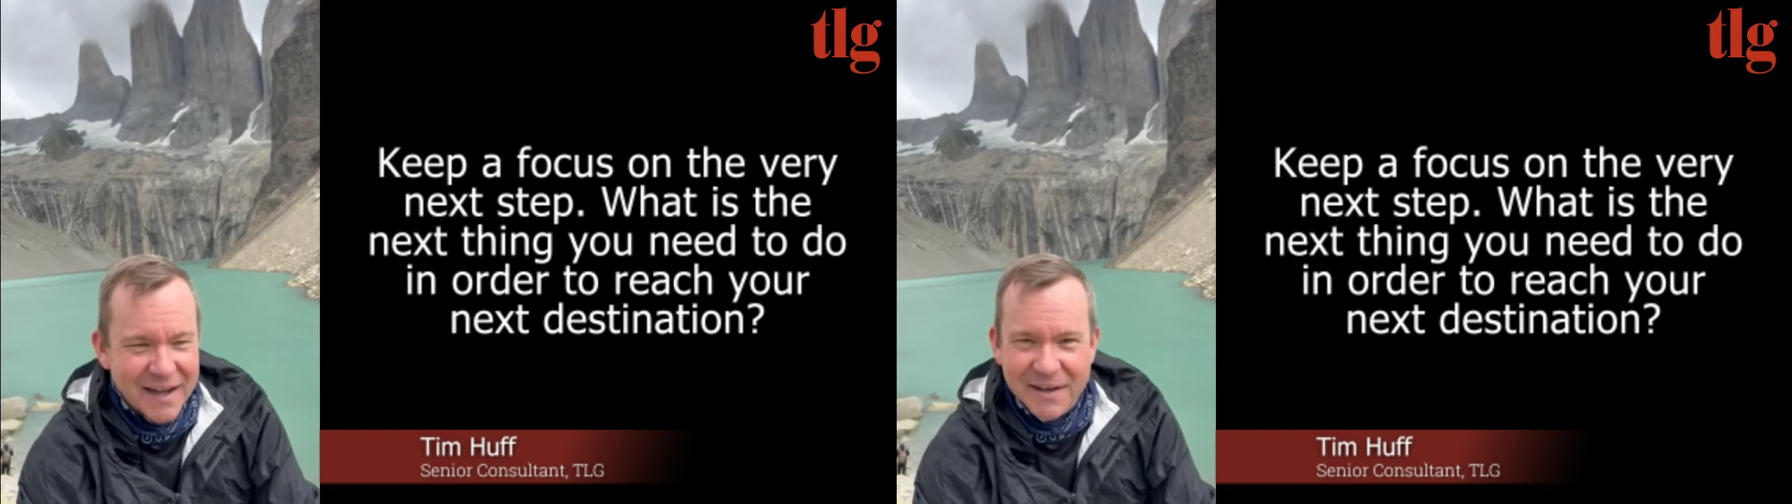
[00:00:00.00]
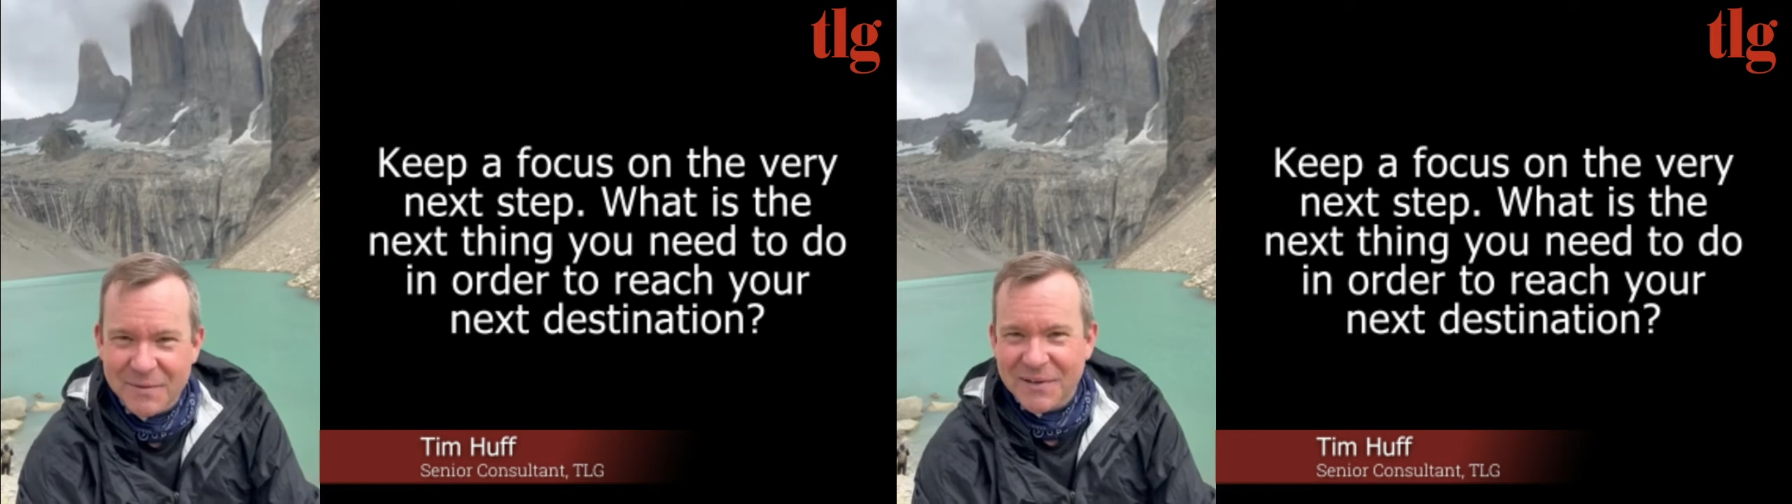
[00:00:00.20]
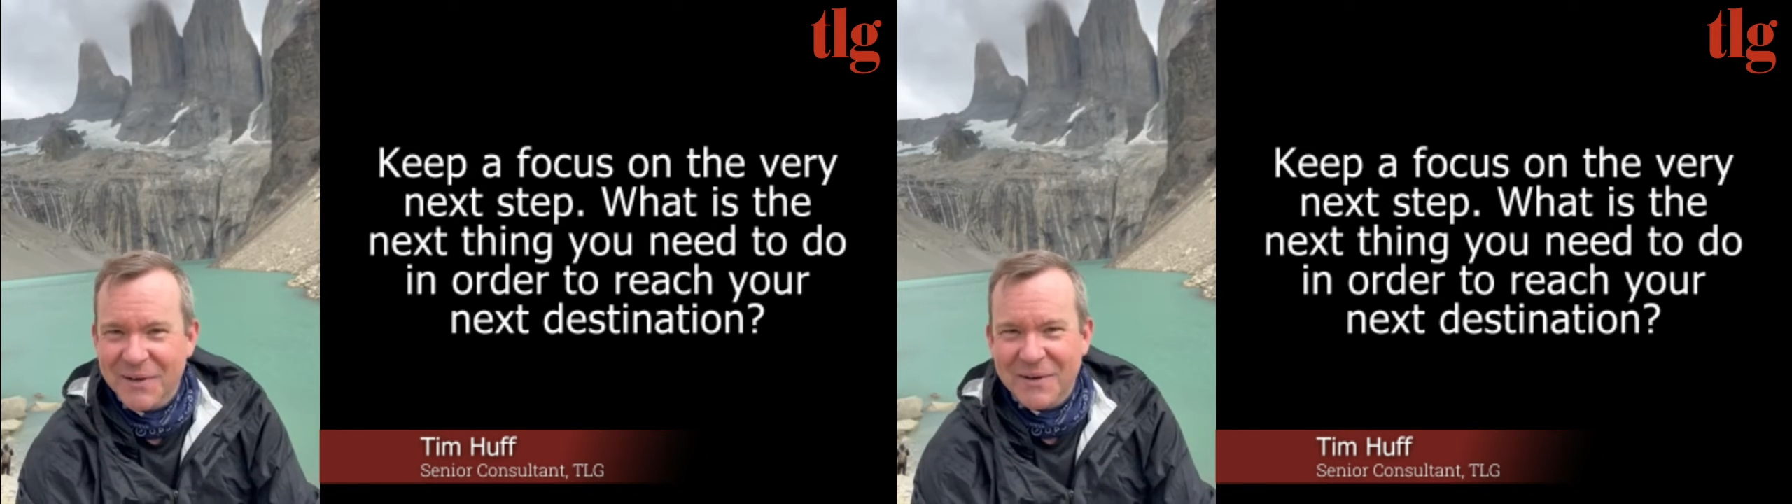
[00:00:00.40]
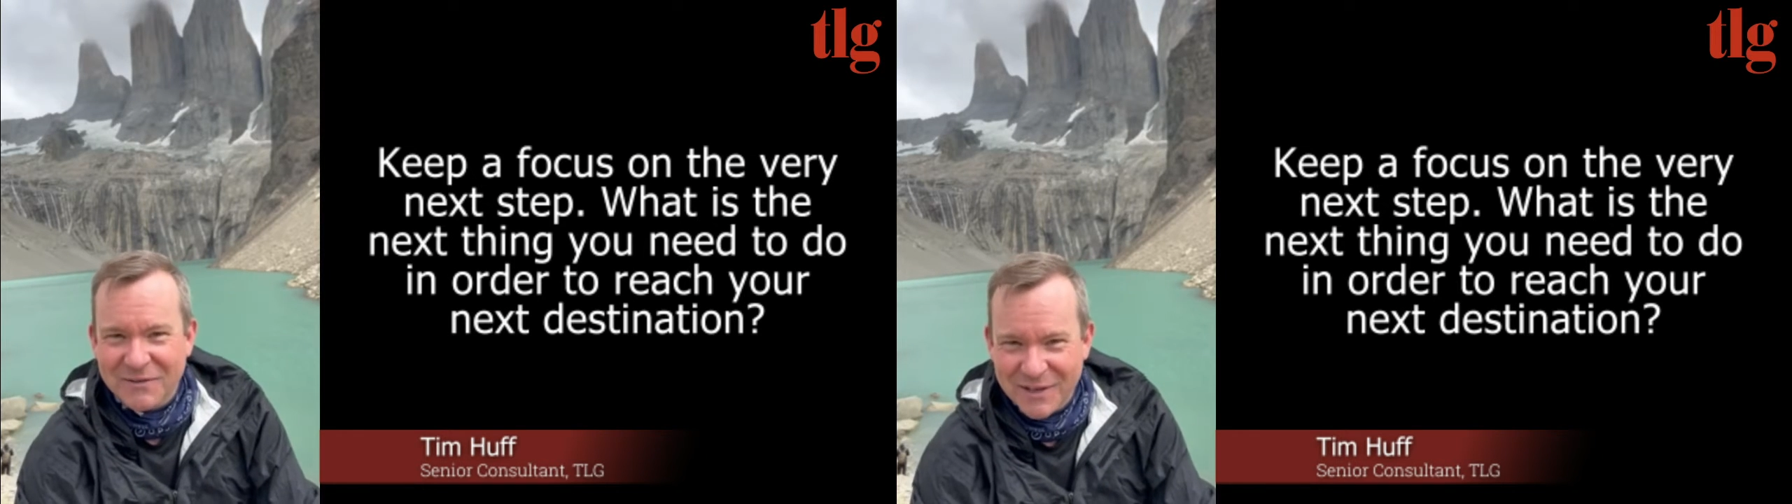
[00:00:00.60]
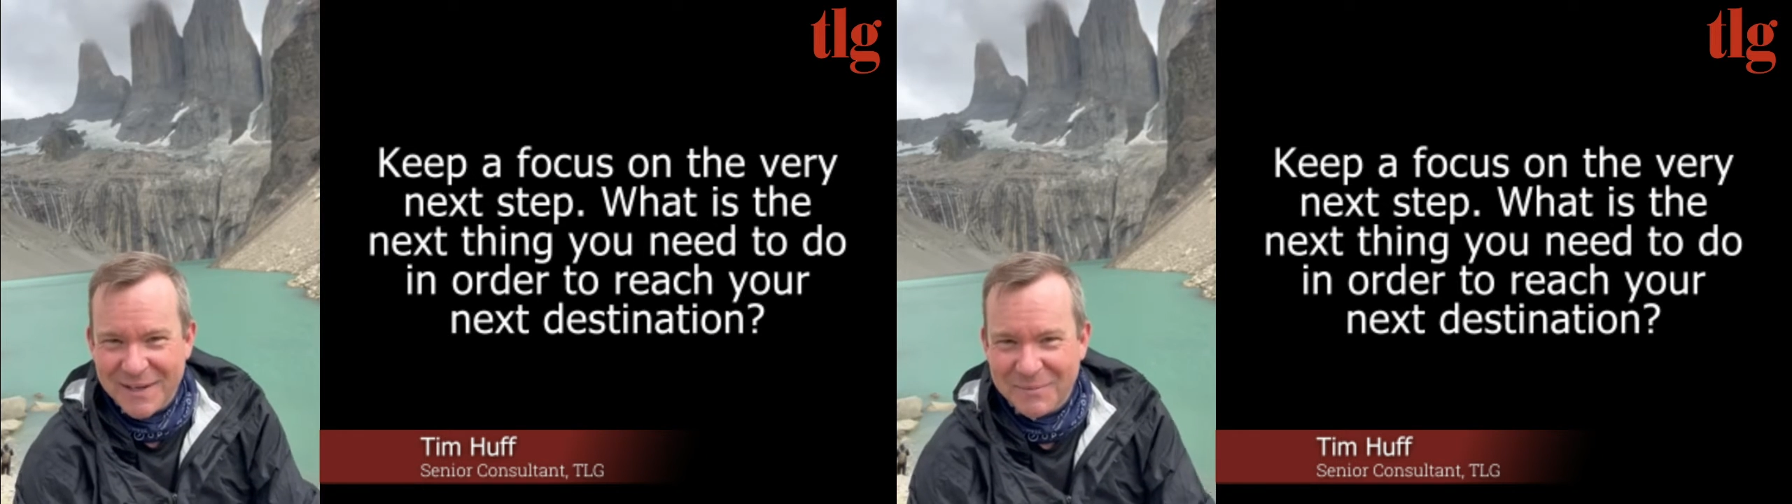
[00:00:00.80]
Well, no, not
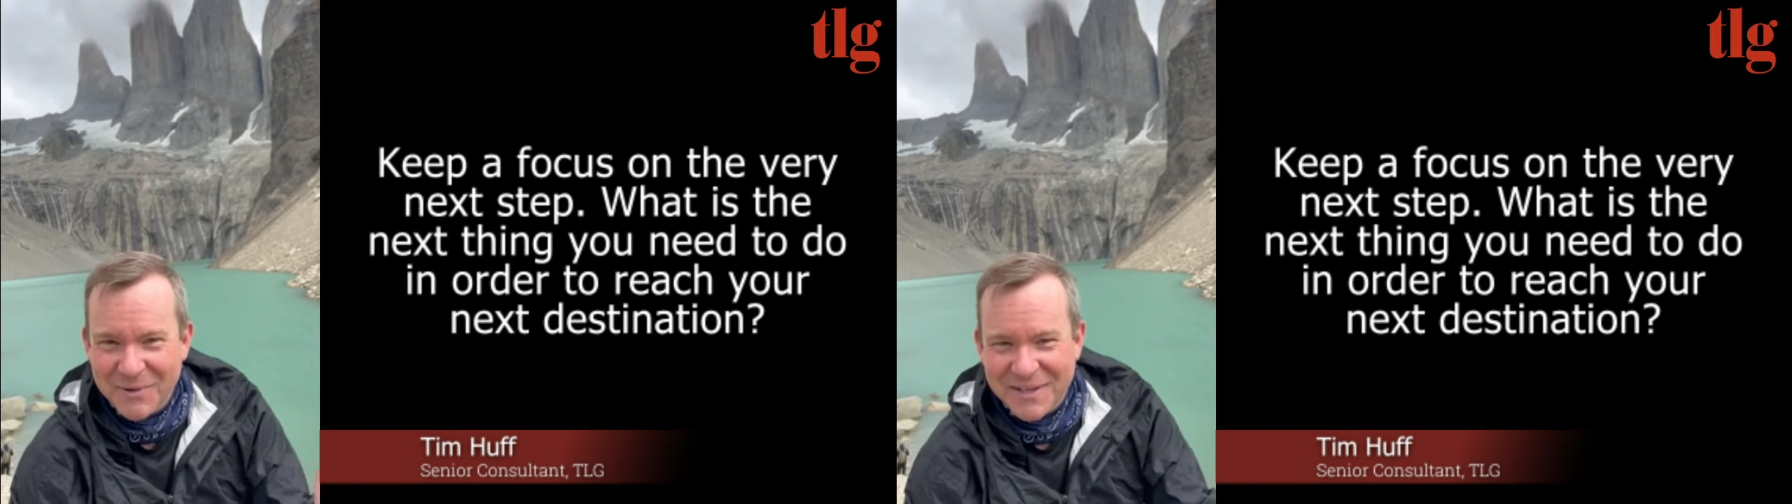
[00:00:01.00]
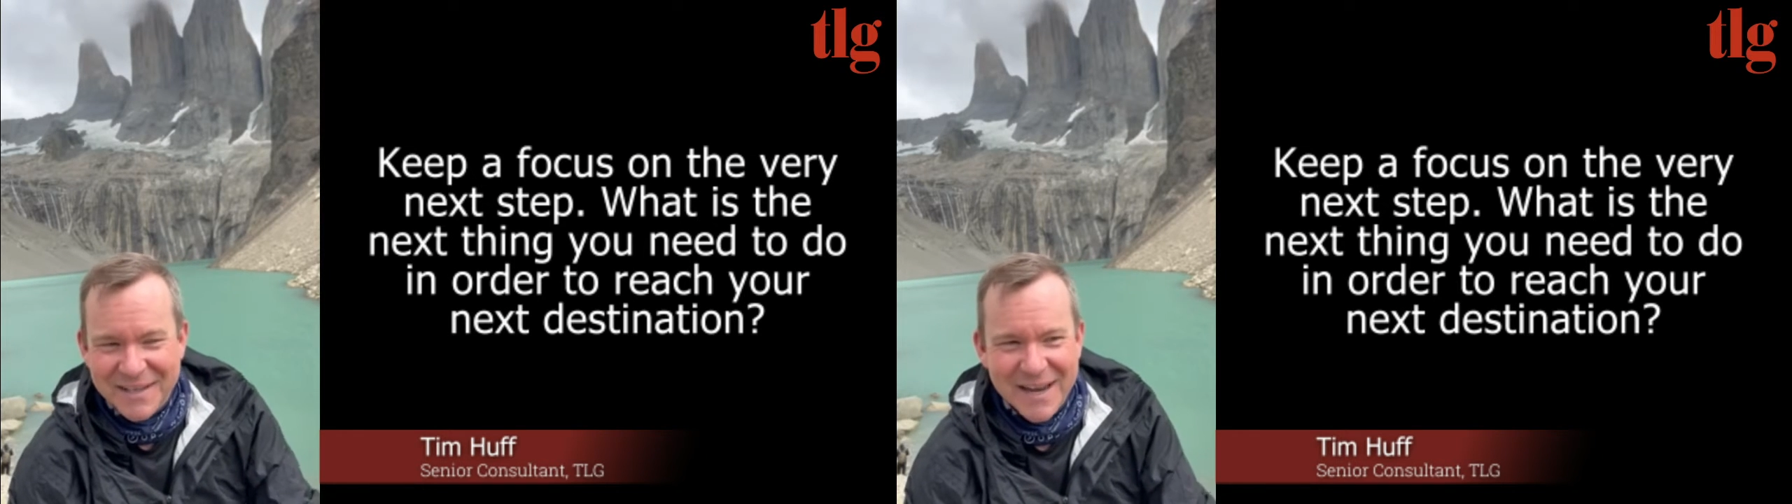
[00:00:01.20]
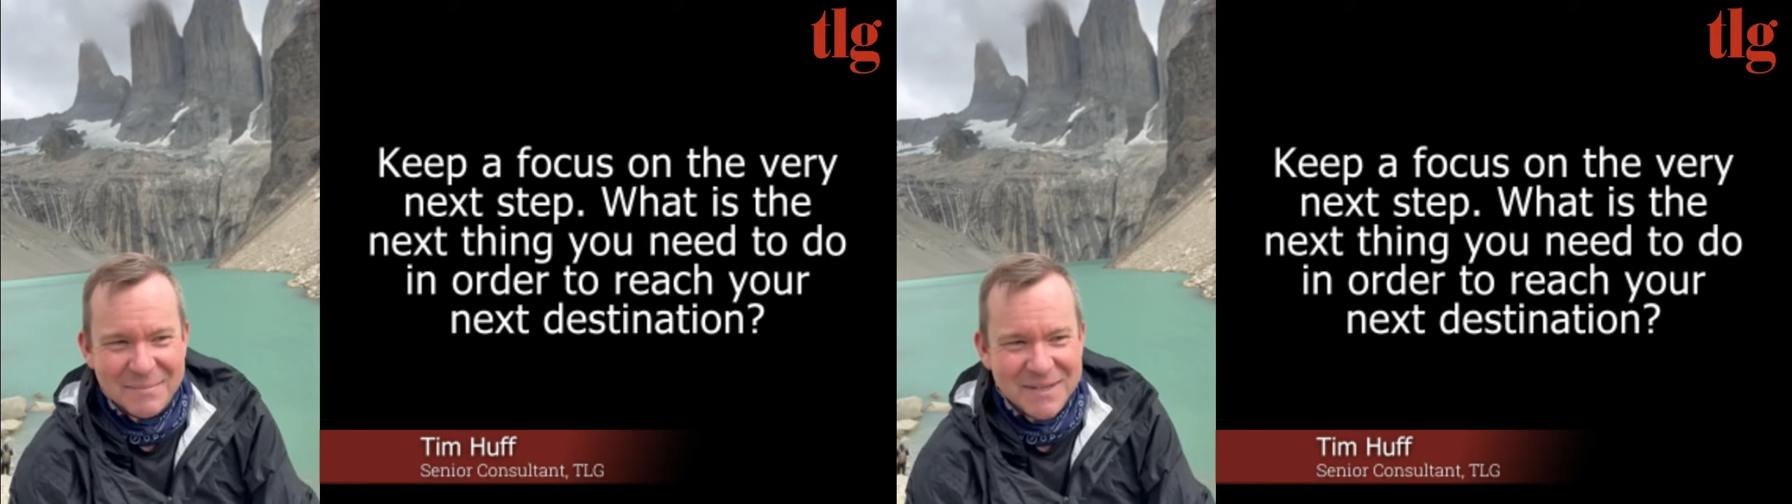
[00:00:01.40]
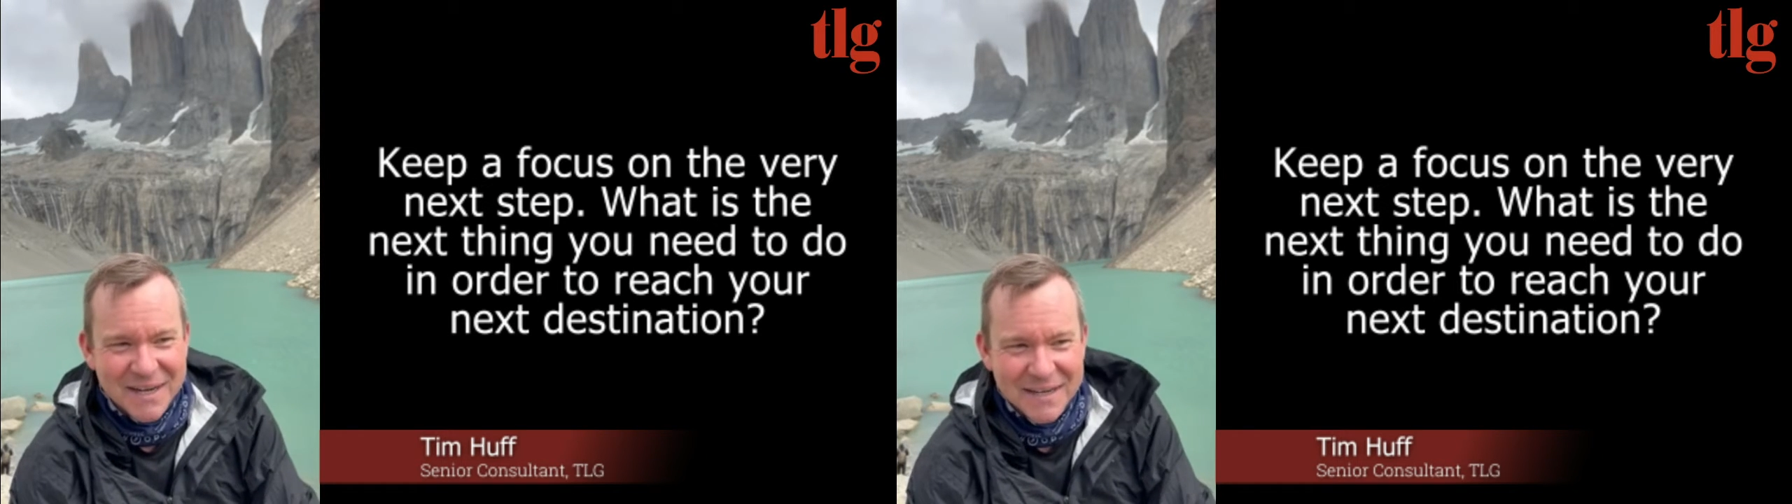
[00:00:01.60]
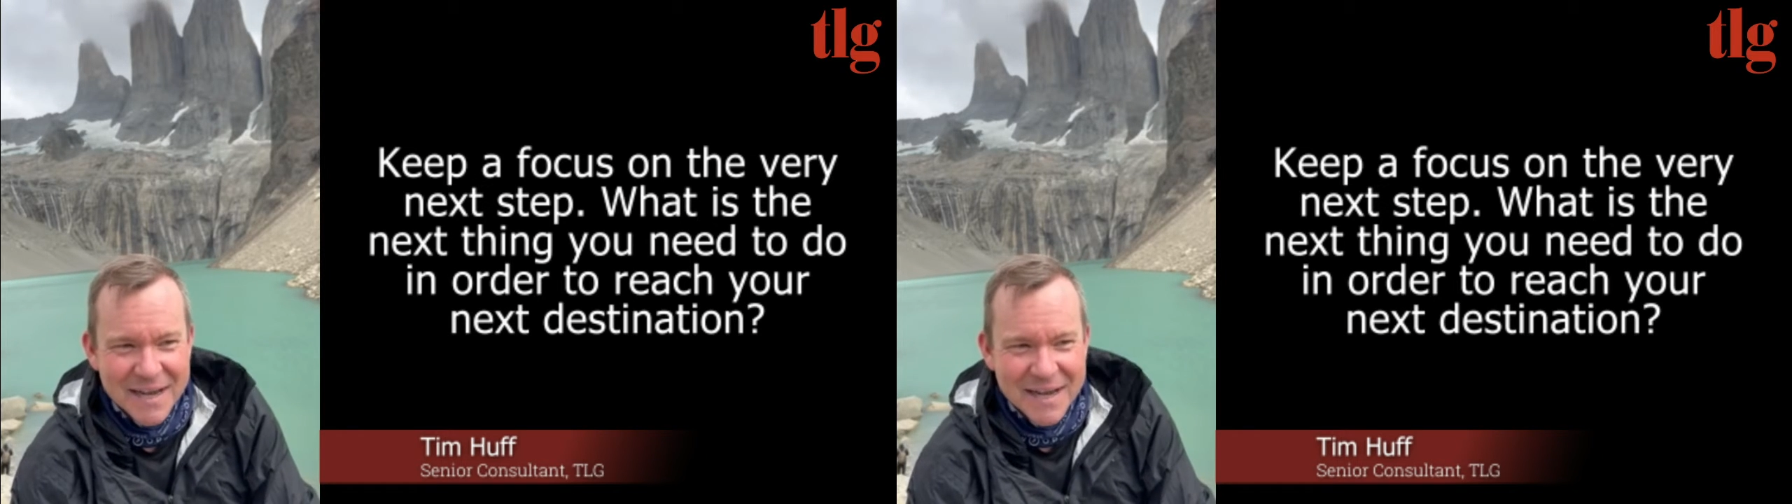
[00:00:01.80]
really. I'm going to the campsite.